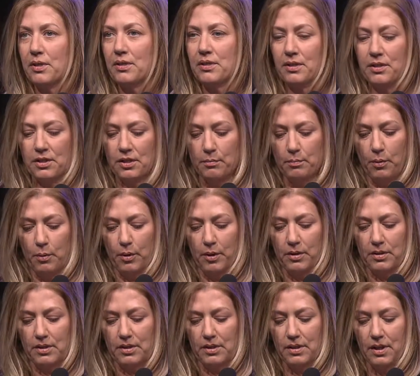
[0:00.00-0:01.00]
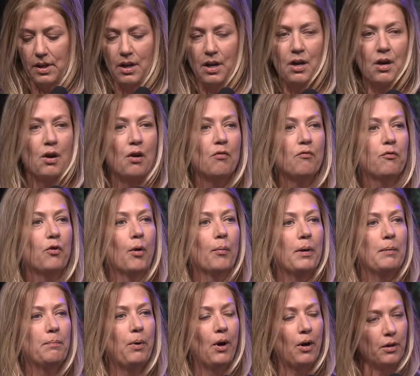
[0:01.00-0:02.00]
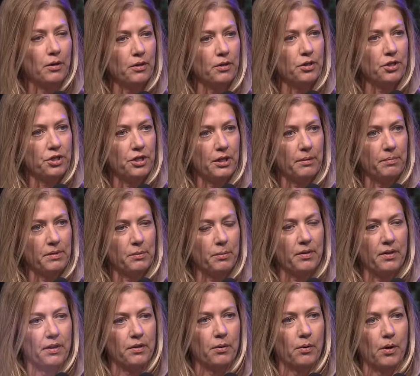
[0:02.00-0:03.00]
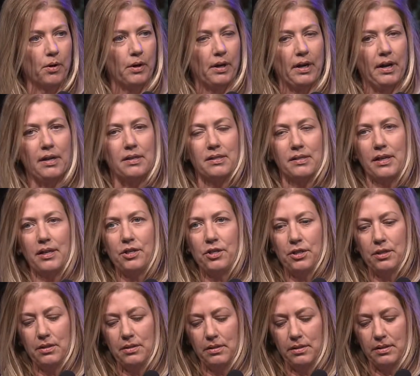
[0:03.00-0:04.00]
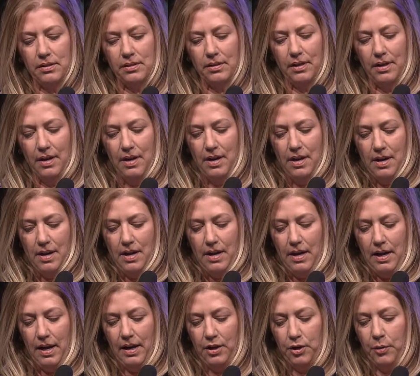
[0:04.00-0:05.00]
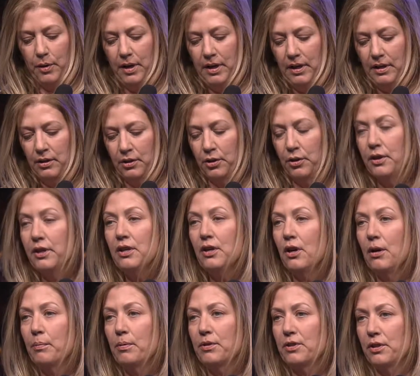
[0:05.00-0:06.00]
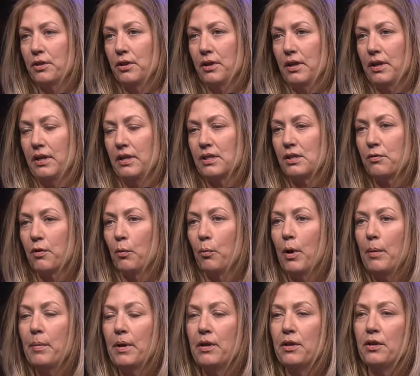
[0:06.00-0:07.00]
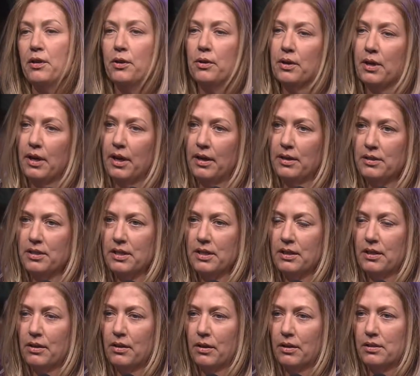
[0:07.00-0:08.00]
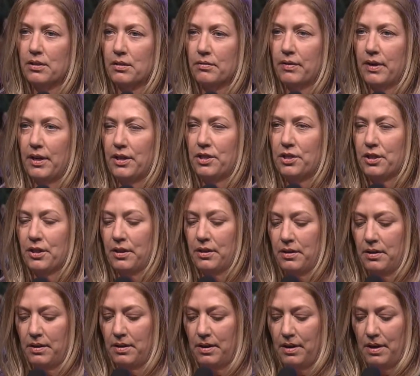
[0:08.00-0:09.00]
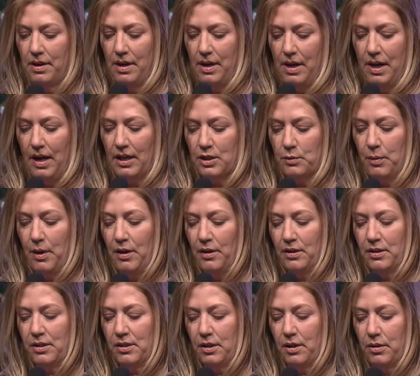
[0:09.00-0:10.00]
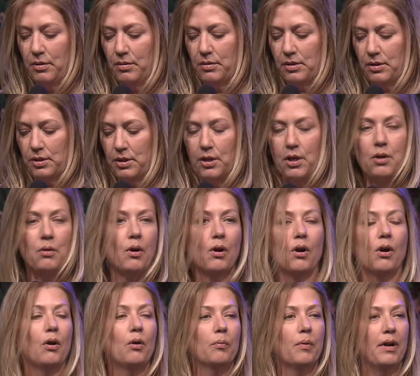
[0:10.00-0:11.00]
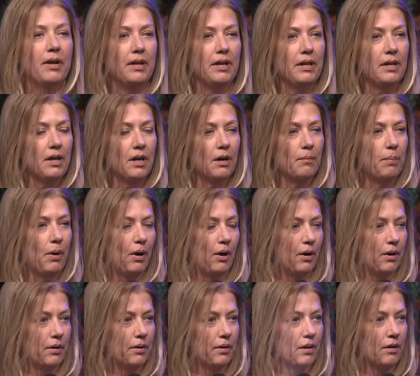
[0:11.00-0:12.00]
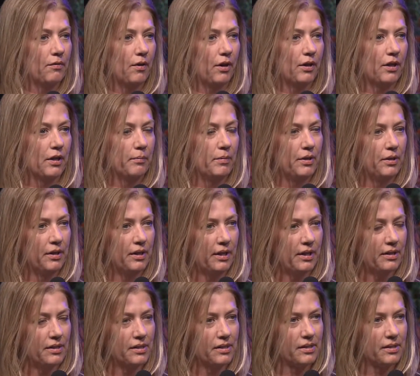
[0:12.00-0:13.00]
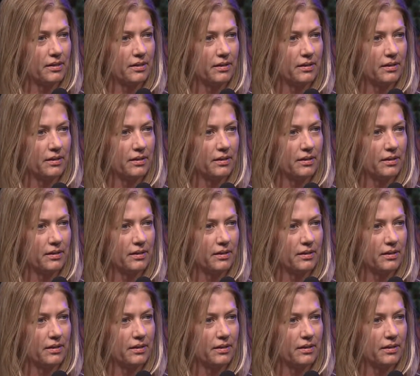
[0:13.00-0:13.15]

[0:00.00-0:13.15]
and supports, forming partnerships with other organizations, and creating learning opportunities for women new to hunting and conservation as well as those who are already a part of our communities.